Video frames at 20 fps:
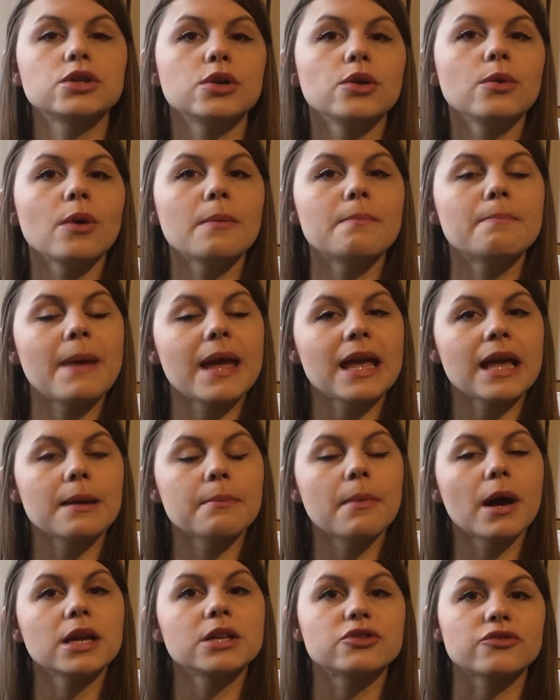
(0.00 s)
to make
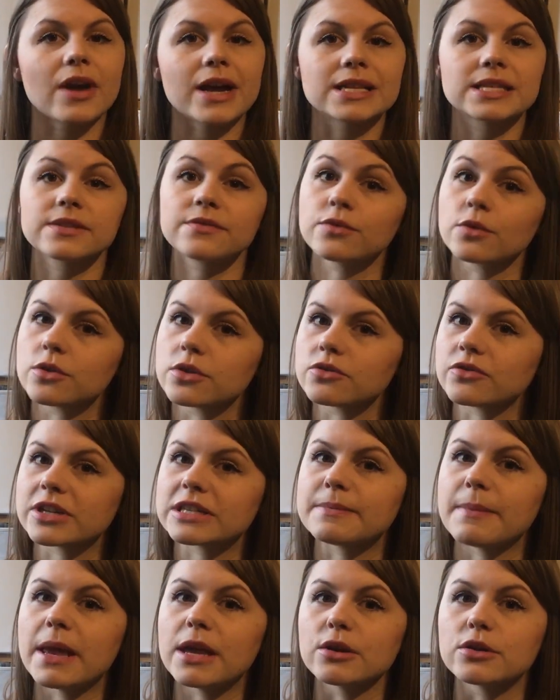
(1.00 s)
my dress for the
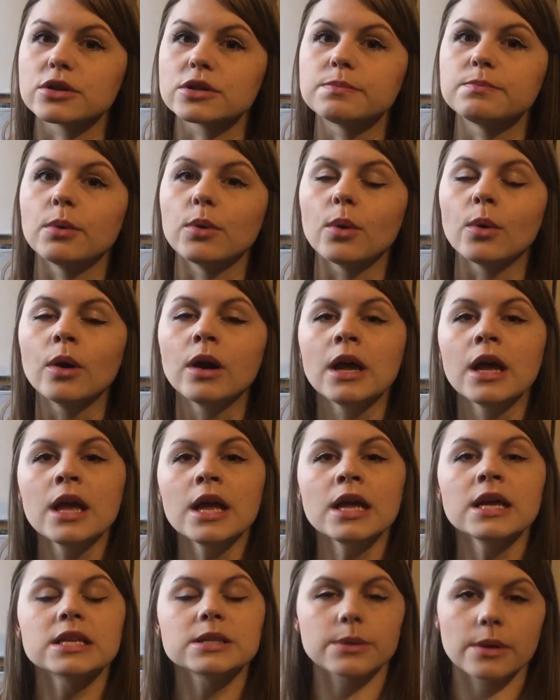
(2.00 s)
dressmaker's ball.
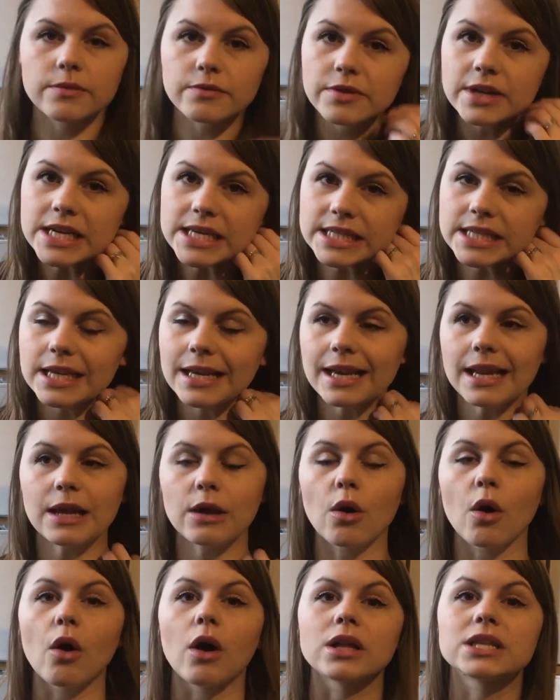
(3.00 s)
So I recently
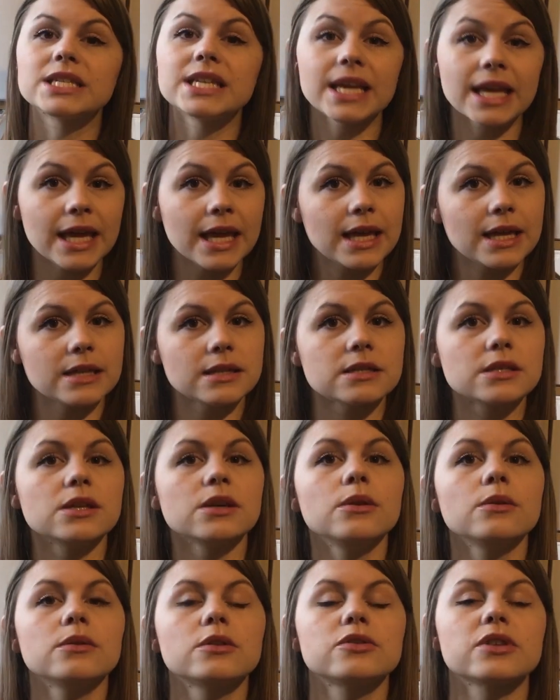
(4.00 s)
got a ticket
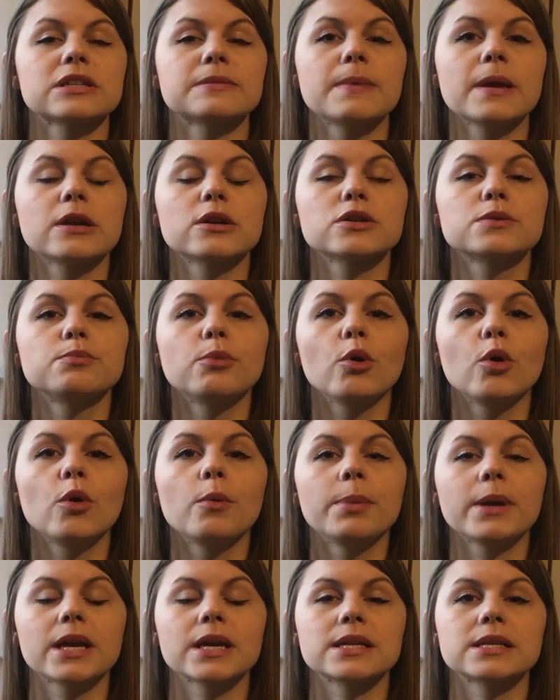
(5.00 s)
to the dressmaker's
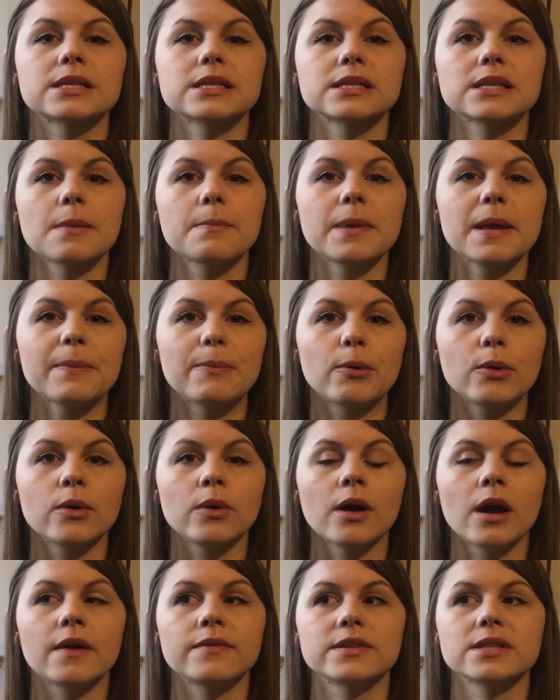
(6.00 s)
ball because some
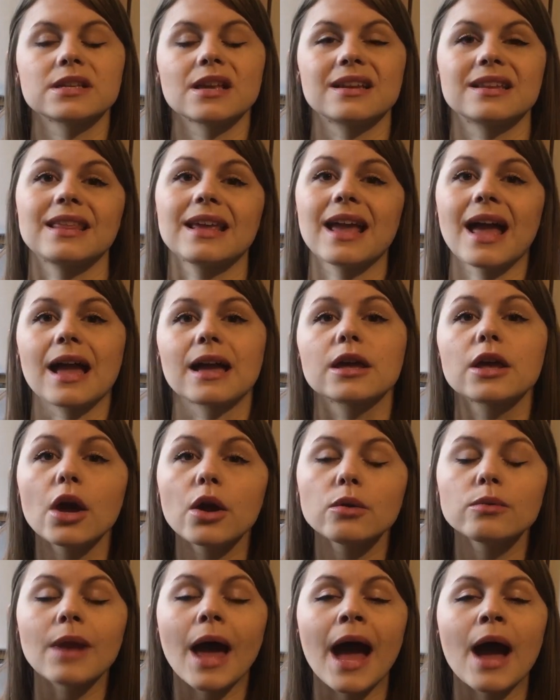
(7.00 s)
people have decided they can't
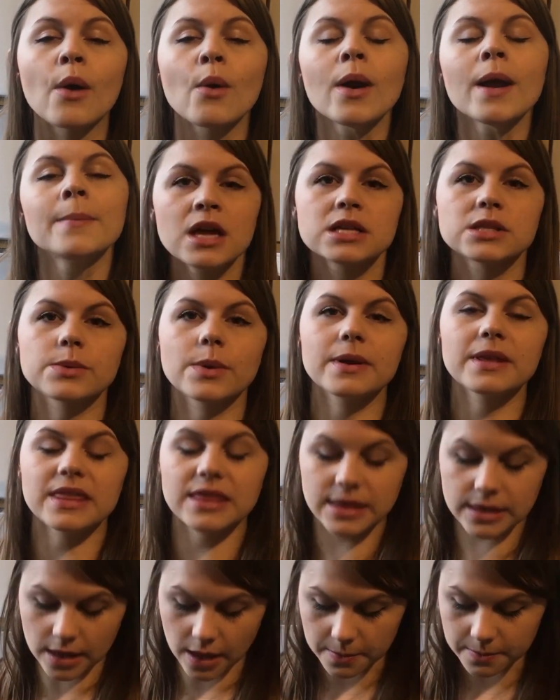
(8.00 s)
go now. So
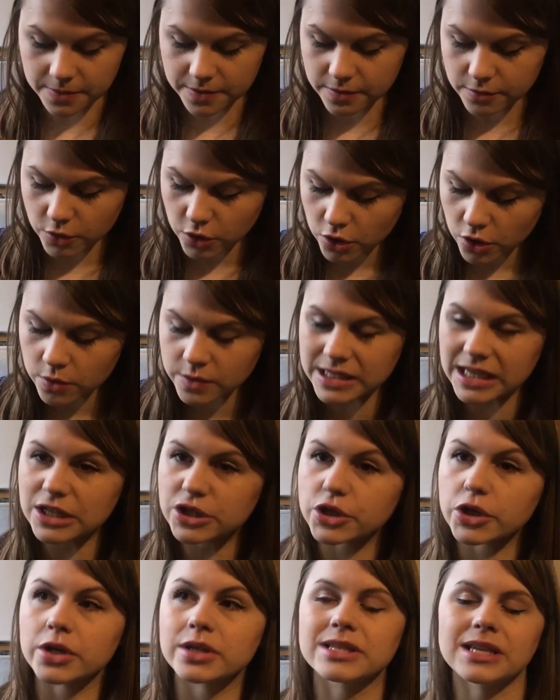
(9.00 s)
I'm
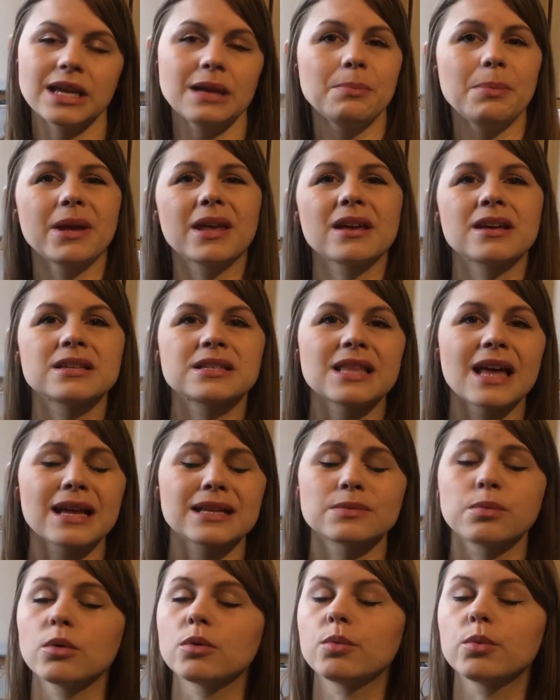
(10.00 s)
using jersey because
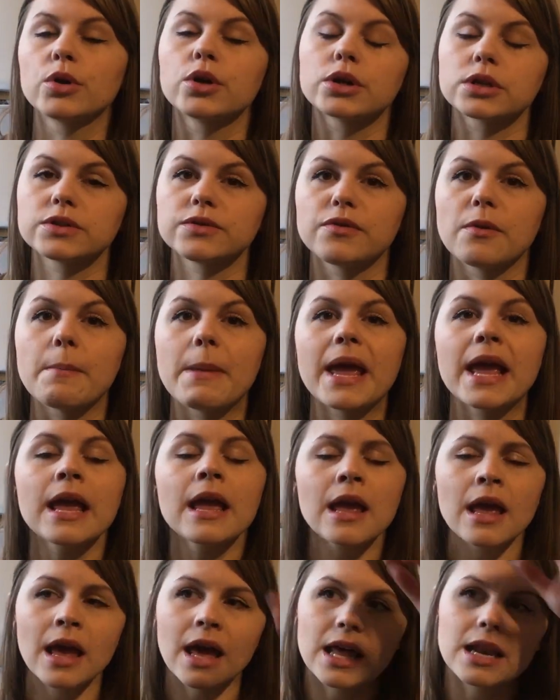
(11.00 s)
that's what worked for me.
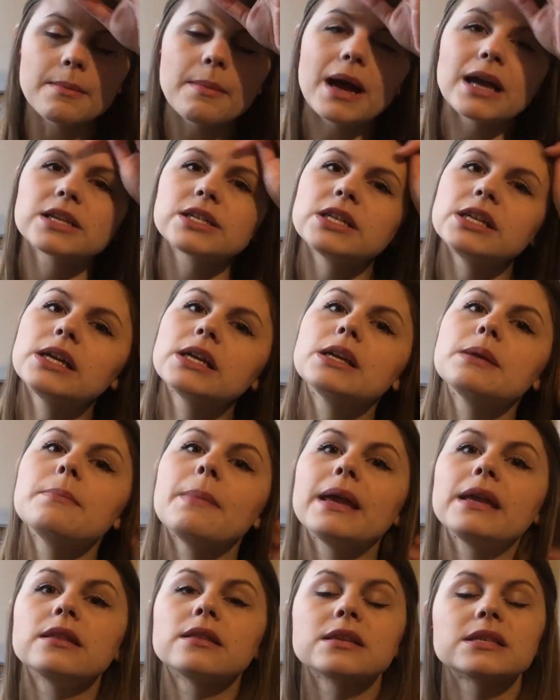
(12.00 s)
And I'm actually going to
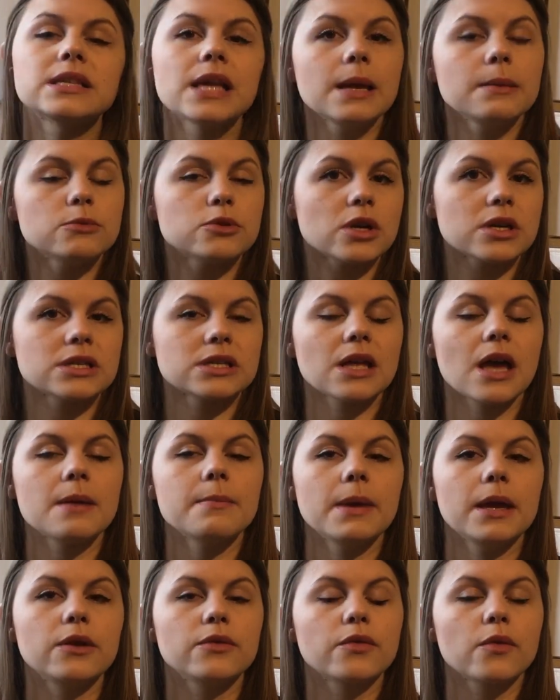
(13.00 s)
make the same dress that I
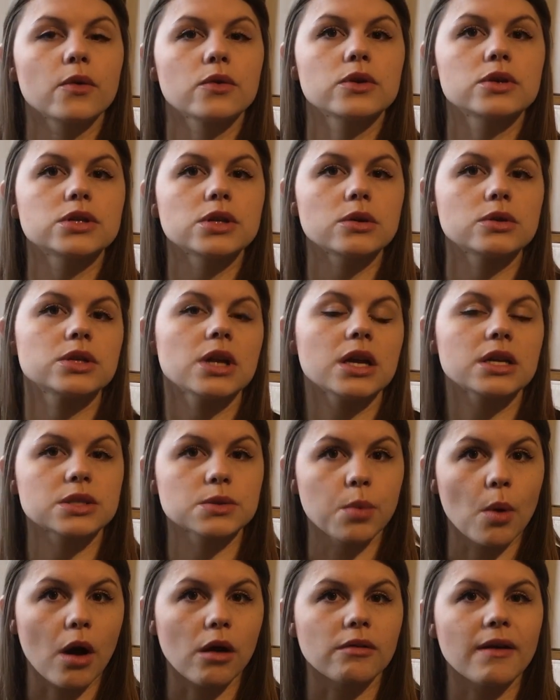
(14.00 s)
made for the socialite
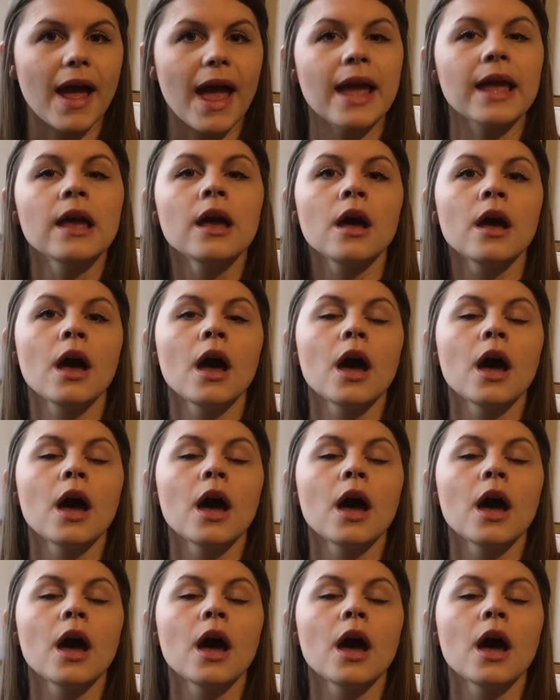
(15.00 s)
soiree,